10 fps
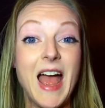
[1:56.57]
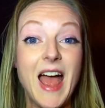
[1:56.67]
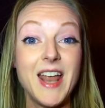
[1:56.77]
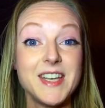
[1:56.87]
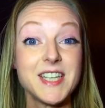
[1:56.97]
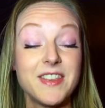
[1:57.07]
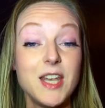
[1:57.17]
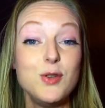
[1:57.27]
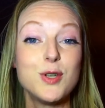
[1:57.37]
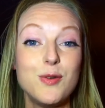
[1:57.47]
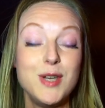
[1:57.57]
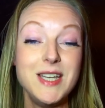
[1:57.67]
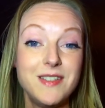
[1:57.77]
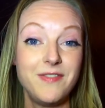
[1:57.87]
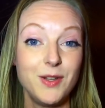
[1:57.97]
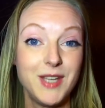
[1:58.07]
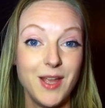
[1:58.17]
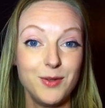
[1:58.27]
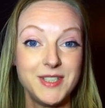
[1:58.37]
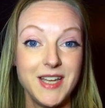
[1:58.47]
And then you don't need to feel
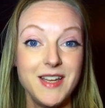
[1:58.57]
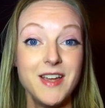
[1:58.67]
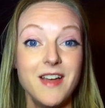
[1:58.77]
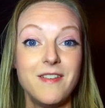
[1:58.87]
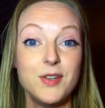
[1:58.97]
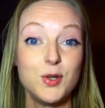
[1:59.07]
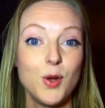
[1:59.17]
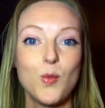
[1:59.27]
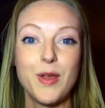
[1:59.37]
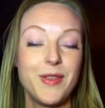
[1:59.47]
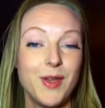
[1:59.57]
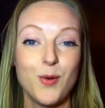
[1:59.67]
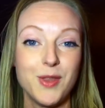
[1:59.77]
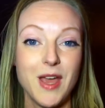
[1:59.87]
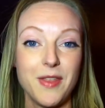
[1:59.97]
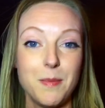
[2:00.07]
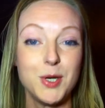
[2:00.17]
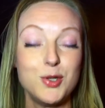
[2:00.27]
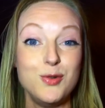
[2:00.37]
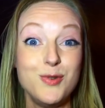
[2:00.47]
guilty for doing one thing or the other,
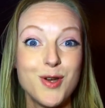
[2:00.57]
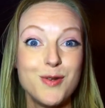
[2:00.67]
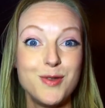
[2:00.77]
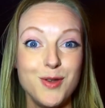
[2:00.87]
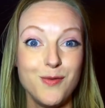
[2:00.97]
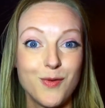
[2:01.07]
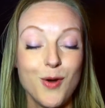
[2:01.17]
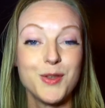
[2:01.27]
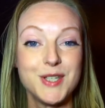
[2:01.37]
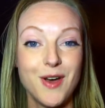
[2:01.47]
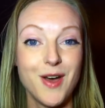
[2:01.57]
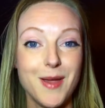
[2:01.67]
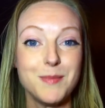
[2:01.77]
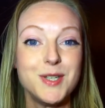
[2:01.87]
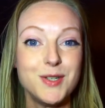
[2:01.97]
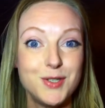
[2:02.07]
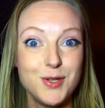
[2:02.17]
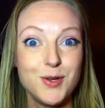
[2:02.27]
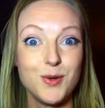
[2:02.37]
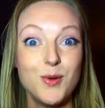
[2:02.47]
because you know that you've got the time to
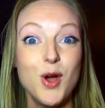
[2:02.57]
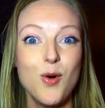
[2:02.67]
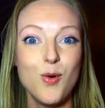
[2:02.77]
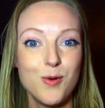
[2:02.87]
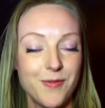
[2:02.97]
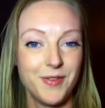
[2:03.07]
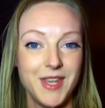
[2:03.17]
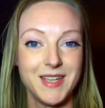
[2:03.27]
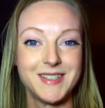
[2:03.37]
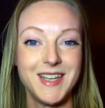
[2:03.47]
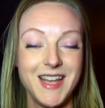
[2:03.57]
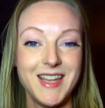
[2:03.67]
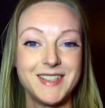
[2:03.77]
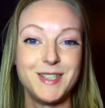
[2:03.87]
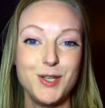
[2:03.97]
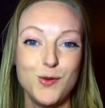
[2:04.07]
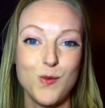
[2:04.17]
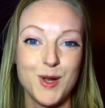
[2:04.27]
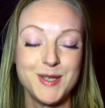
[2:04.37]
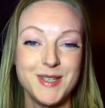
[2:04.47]
do all of the things that it is that
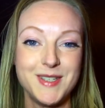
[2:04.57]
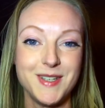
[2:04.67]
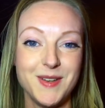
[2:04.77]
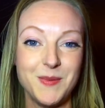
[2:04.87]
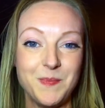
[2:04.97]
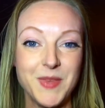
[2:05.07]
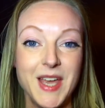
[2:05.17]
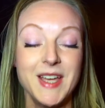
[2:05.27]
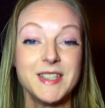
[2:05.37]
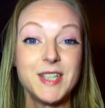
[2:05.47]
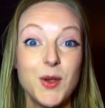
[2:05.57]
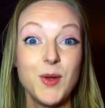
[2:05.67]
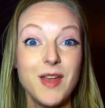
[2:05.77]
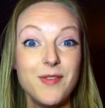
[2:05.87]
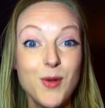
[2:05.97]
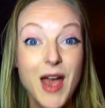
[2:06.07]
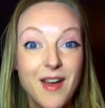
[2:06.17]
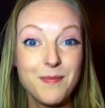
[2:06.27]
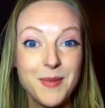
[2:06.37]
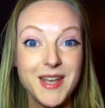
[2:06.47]
you want to do. So if you
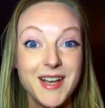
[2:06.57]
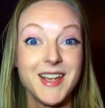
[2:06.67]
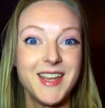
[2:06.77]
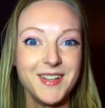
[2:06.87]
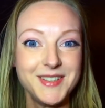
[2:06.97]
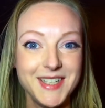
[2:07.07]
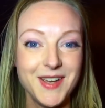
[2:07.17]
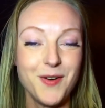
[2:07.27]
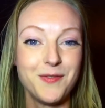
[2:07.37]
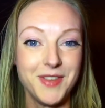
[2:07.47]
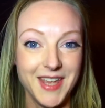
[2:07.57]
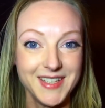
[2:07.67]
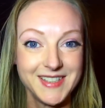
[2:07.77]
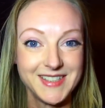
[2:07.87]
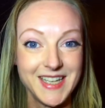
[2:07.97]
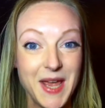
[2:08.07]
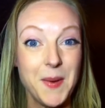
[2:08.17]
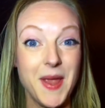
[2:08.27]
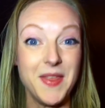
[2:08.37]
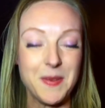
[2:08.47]
have been guilty of this
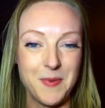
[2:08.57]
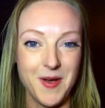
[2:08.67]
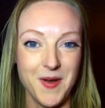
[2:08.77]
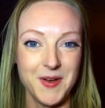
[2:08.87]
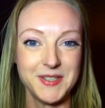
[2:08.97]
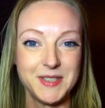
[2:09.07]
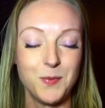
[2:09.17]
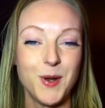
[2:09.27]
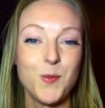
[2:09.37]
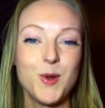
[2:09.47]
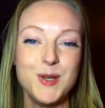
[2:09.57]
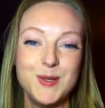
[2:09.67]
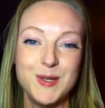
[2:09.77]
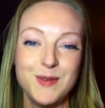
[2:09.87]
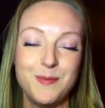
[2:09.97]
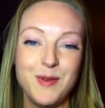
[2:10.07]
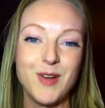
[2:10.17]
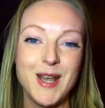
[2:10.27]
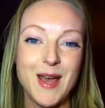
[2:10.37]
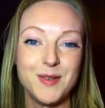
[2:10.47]
in the past, what I want you to do for me
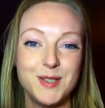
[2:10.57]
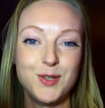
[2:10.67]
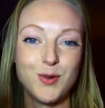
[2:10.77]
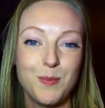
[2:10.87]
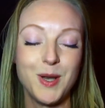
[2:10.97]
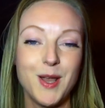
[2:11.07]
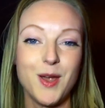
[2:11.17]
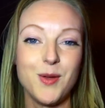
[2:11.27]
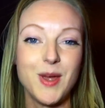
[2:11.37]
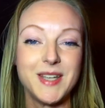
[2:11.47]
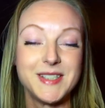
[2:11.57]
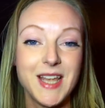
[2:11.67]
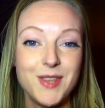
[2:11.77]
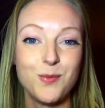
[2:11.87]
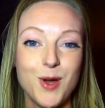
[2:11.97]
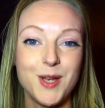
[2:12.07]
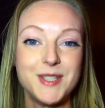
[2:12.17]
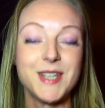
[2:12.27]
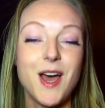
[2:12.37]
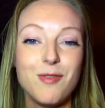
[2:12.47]
right now is to drop below and say the
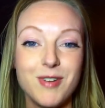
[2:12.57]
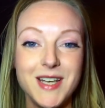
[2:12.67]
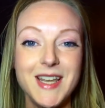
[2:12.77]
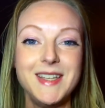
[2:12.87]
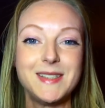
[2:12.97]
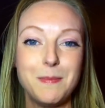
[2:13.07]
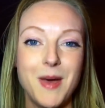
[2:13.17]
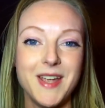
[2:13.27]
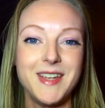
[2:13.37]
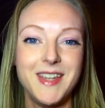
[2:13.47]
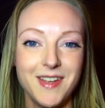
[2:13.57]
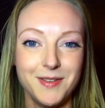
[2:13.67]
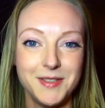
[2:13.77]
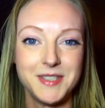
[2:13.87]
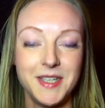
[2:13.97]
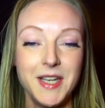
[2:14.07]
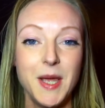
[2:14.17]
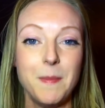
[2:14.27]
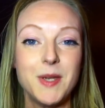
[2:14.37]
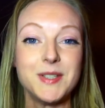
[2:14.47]
words, I release my guilt,
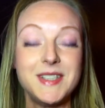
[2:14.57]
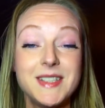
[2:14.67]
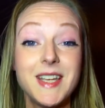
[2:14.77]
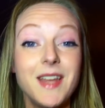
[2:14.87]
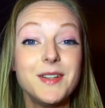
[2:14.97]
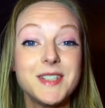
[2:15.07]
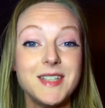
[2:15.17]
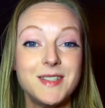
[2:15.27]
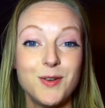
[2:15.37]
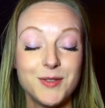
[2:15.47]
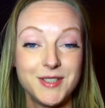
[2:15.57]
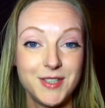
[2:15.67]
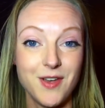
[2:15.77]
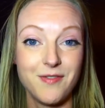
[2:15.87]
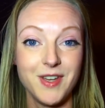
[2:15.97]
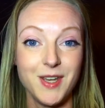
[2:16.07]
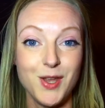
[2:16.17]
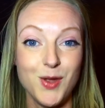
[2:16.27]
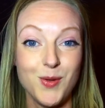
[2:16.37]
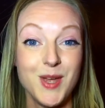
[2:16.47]
because this guilt is not serving
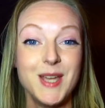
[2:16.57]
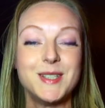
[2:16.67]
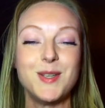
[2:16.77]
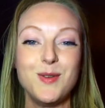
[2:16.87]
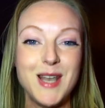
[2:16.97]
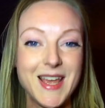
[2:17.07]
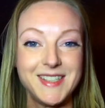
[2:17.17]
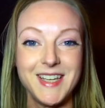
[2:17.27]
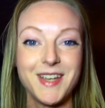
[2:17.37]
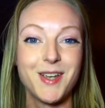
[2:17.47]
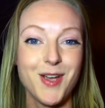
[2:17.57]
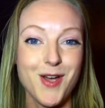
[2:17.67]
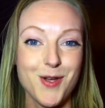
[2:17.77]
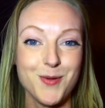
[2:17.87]
you, so let it go.